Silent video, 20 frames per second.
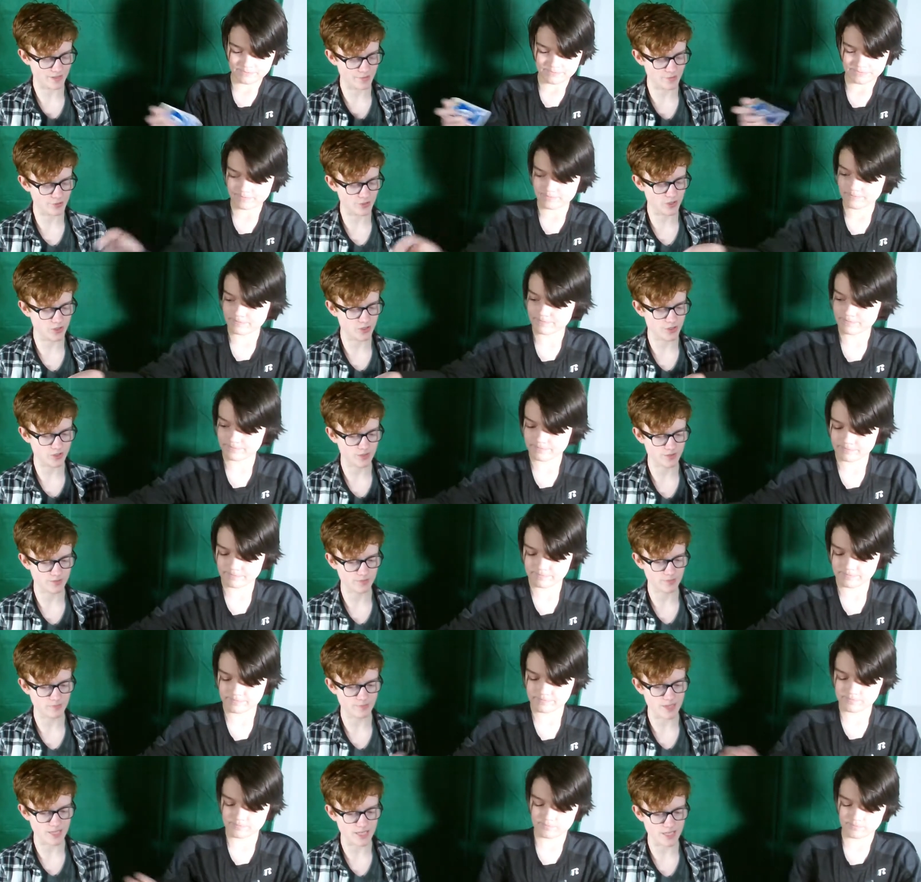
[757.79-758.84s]
Speaker 1: That was
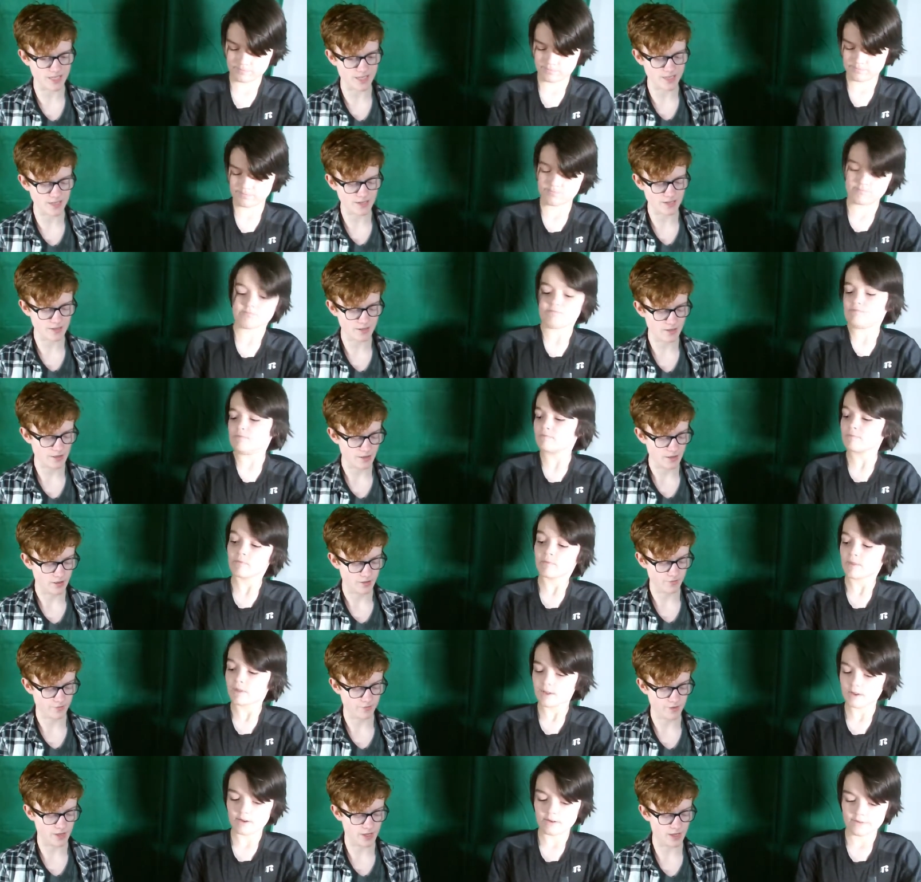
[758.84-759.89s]
mean. A
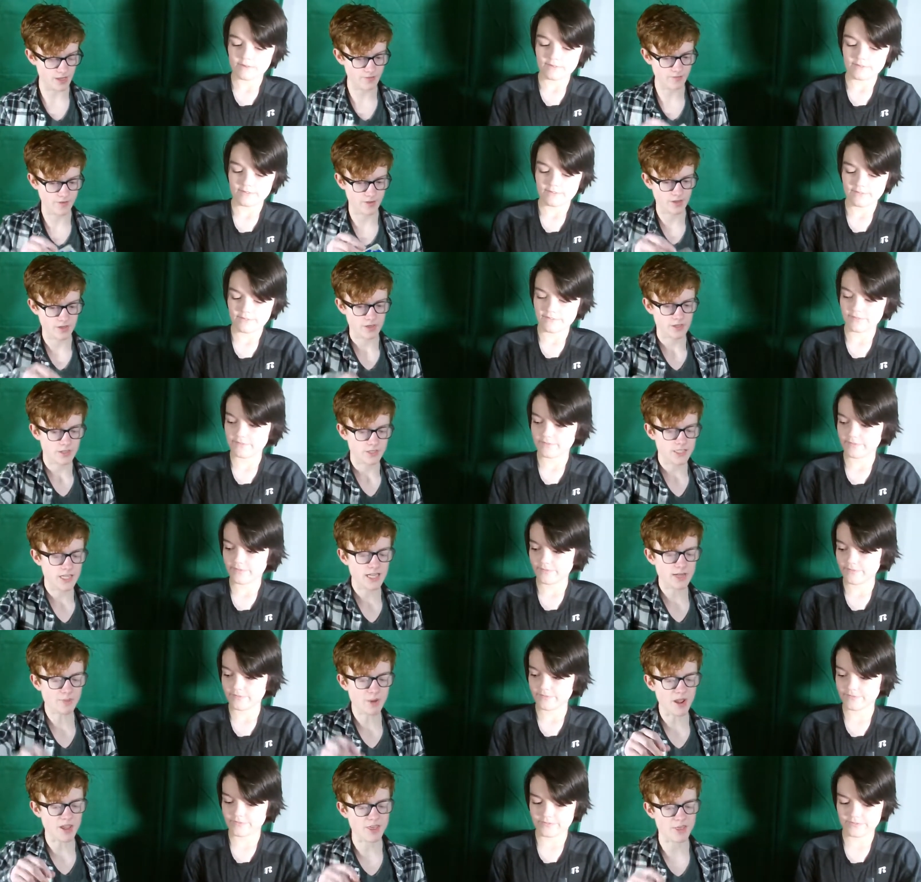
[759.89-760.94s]
five.
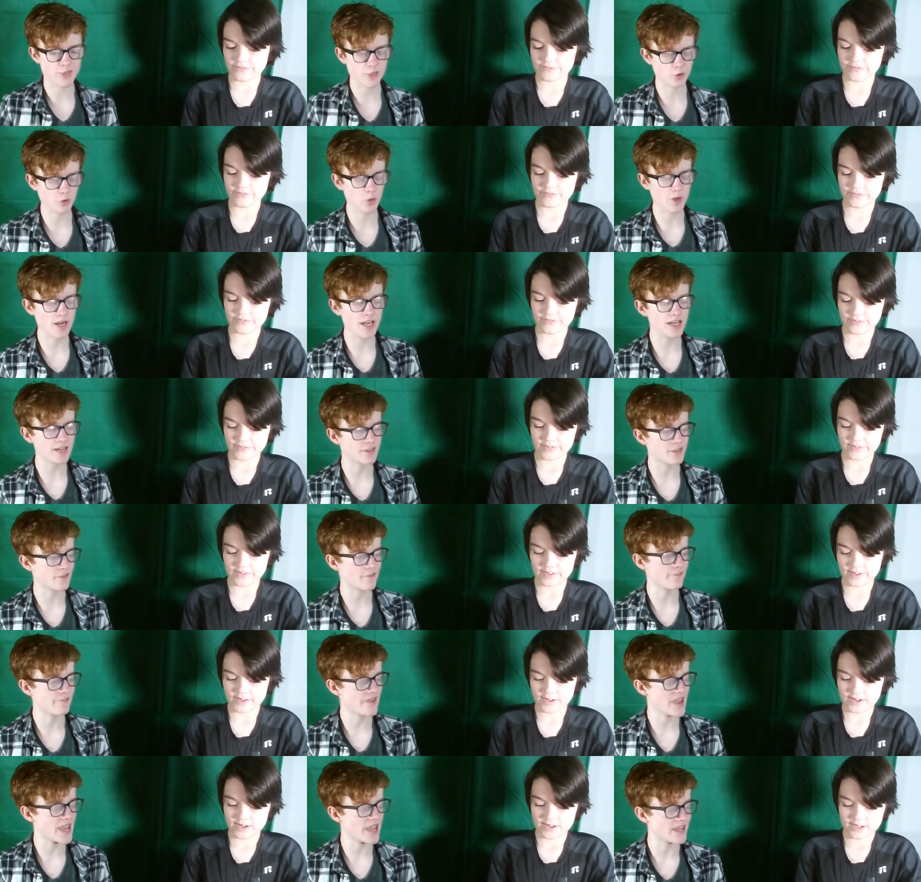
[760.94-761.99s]
Take my three to the
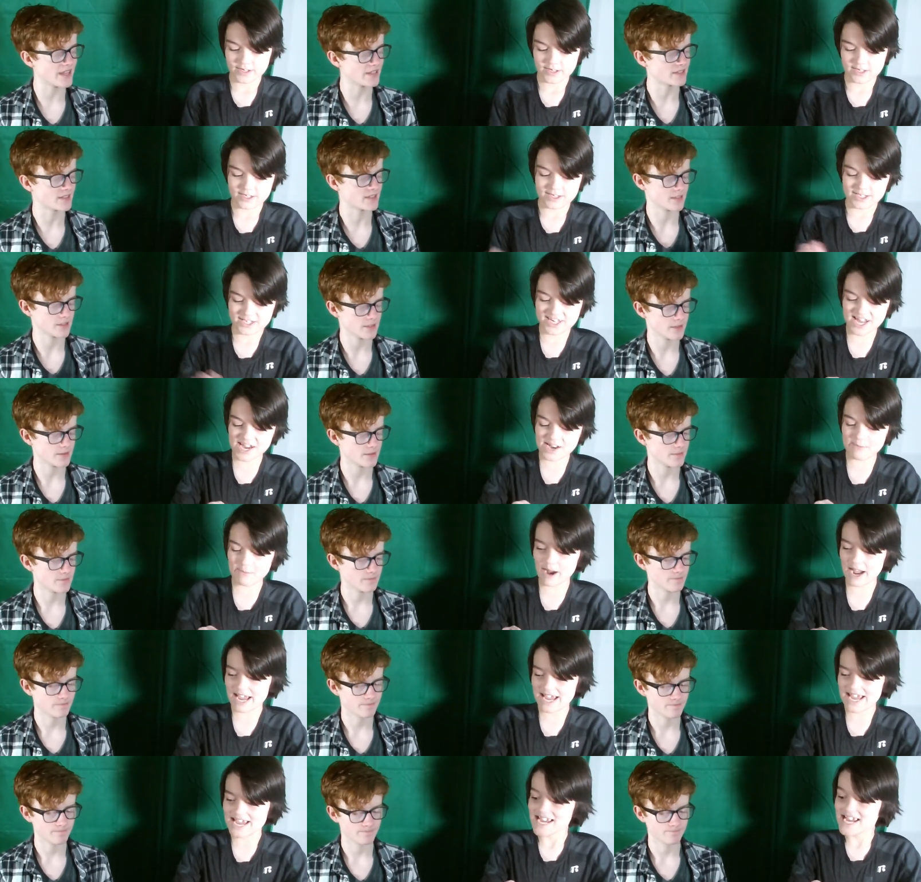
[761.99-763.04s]
face.
Speaker 2: Take
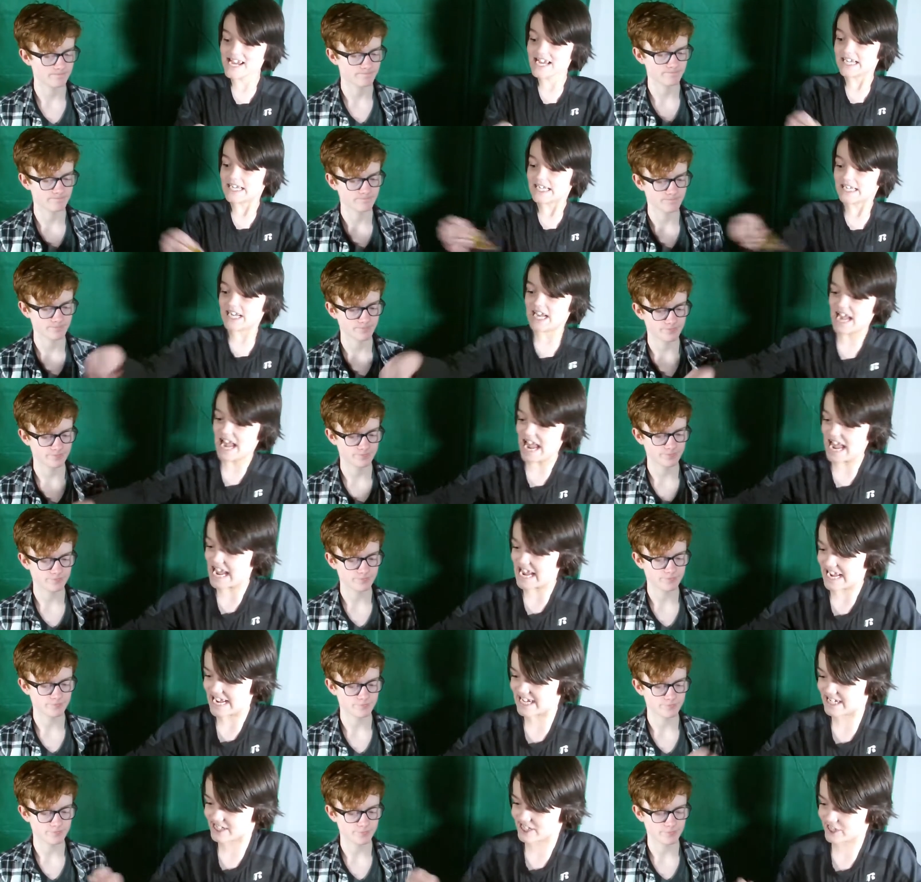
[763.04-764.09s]
my
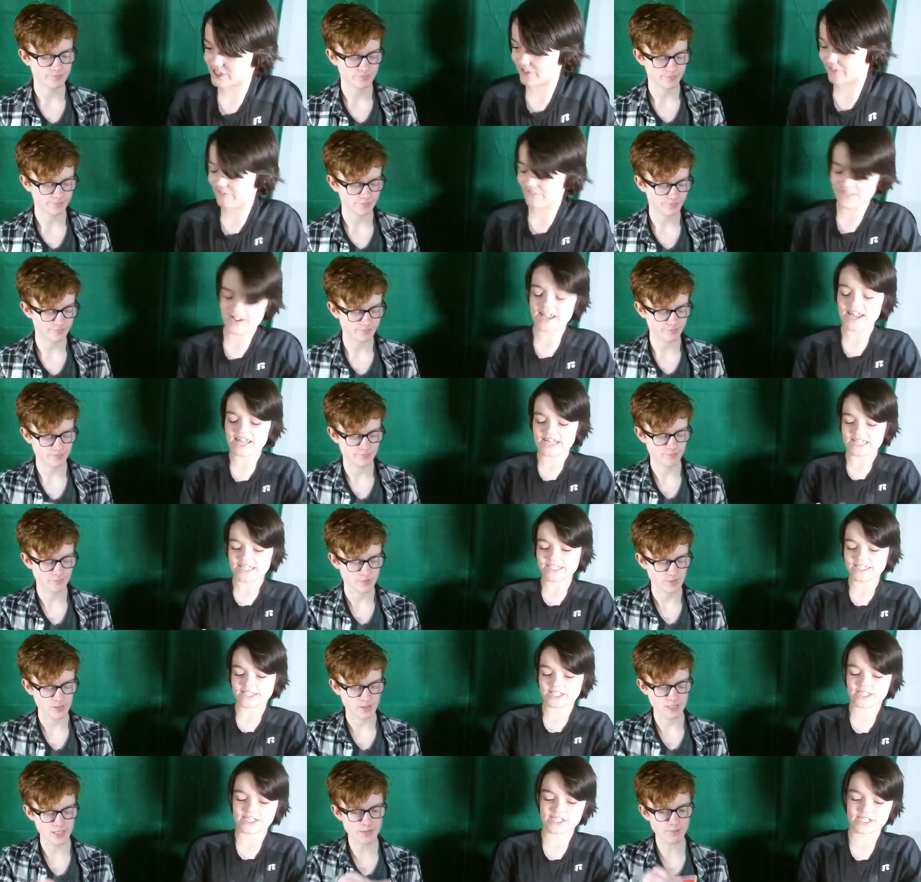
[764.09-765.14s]
eight to the
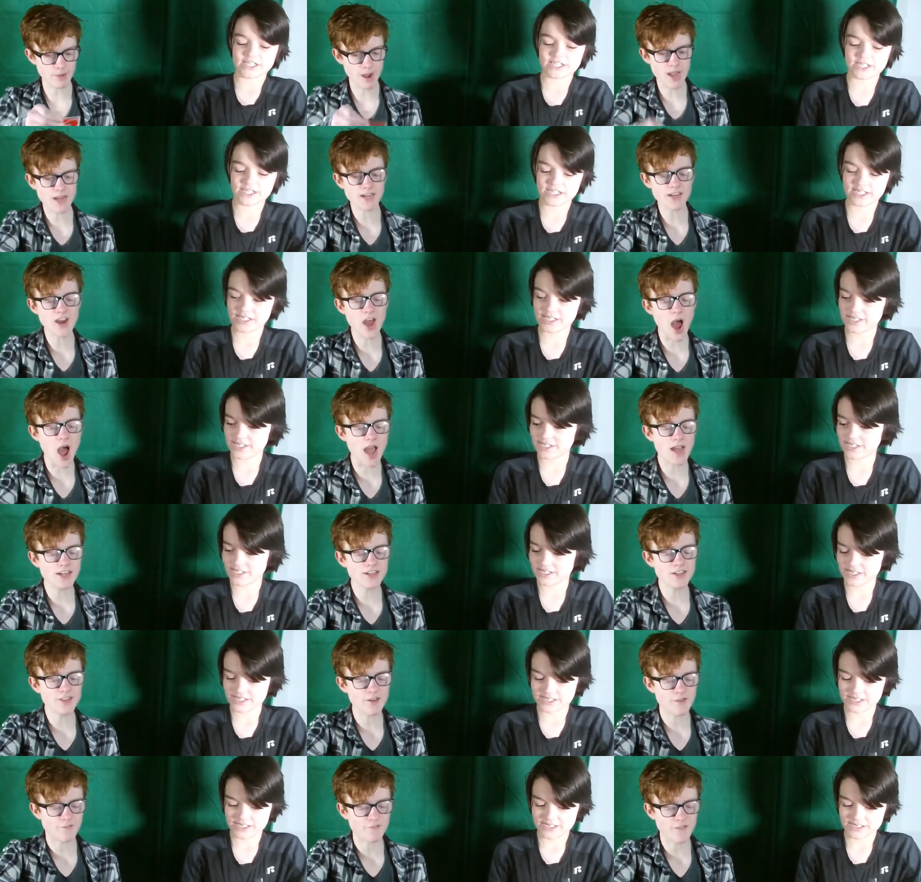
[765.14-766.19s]
face.
Speaker 1: Take my nine
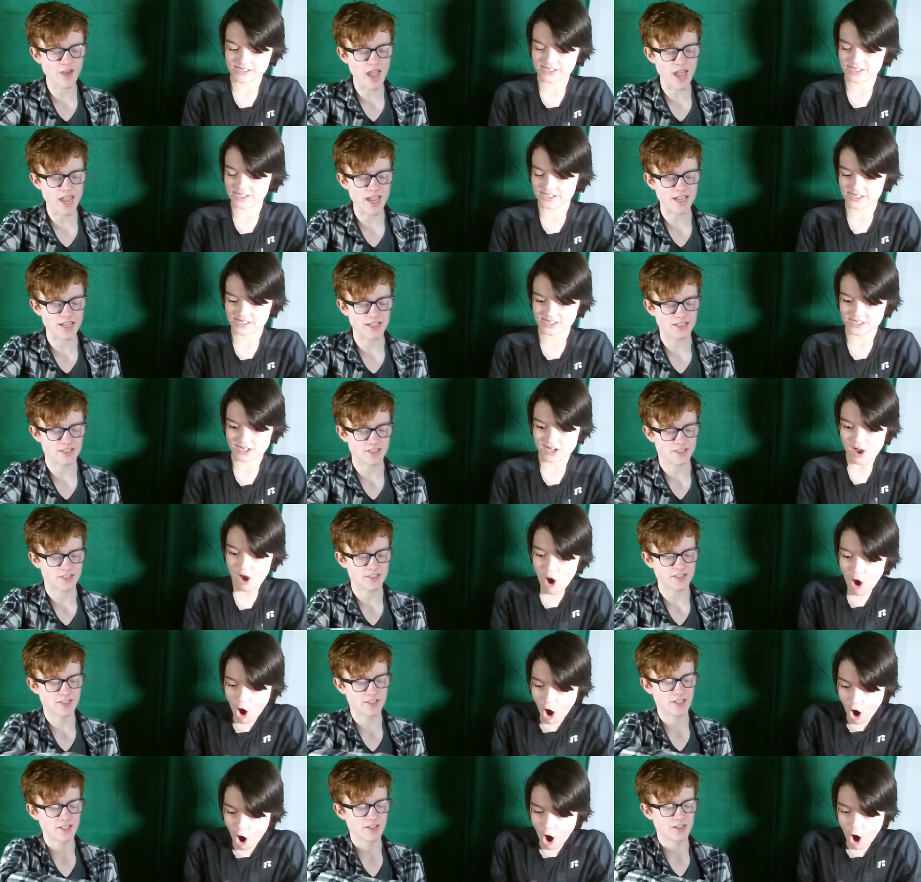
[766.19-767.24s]
to the face.
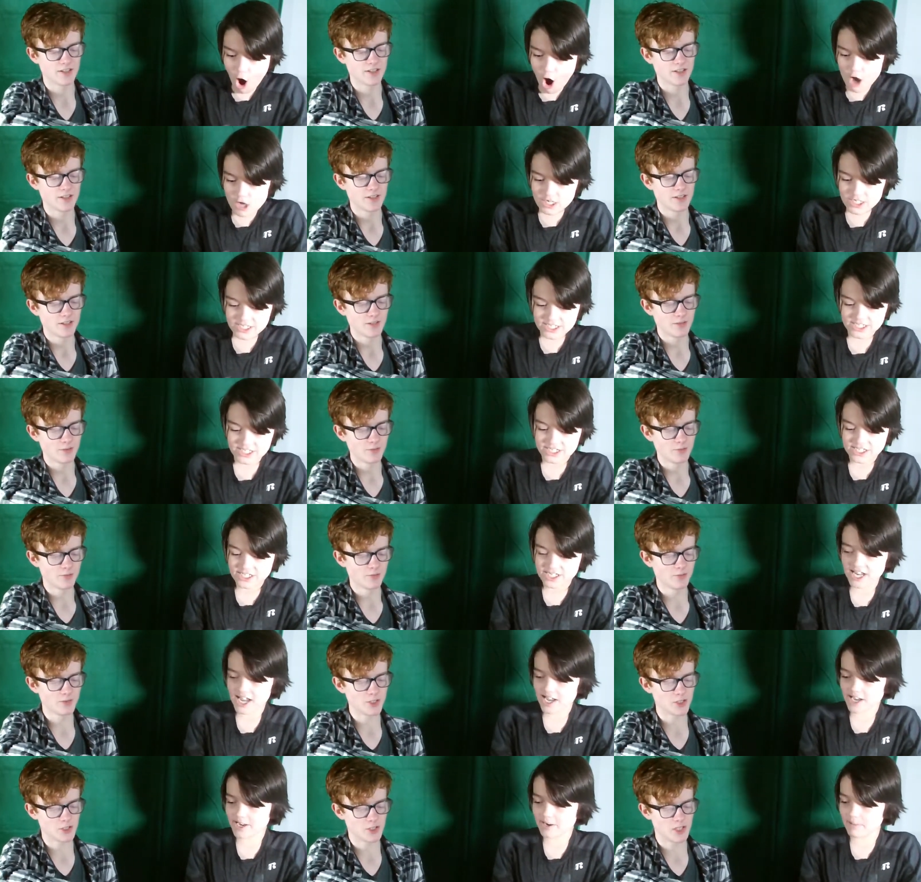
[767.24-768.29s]

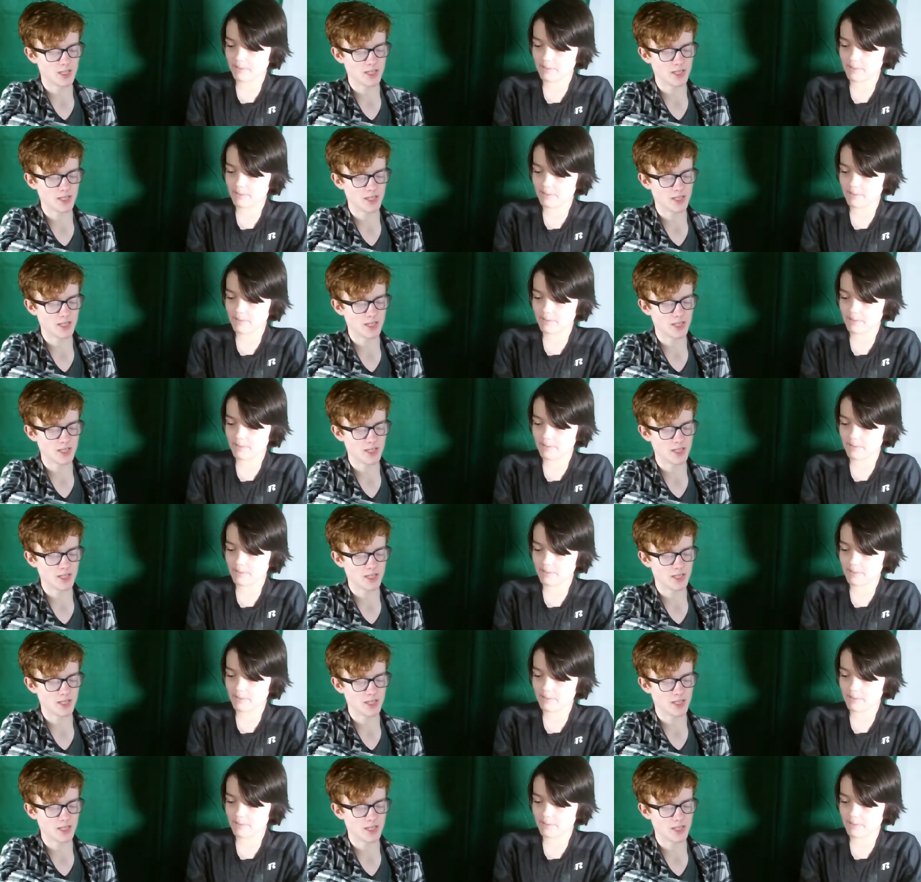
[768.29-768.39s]
Speaker 2: Take we just